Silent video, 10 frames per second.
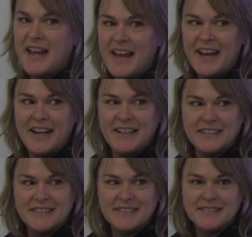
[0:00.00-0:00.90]
day.
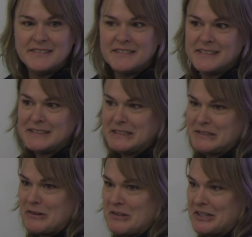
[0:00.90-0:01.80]

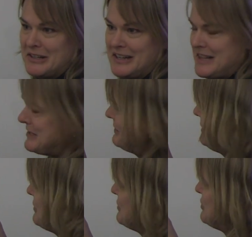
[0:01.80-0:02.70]
She's older and there's no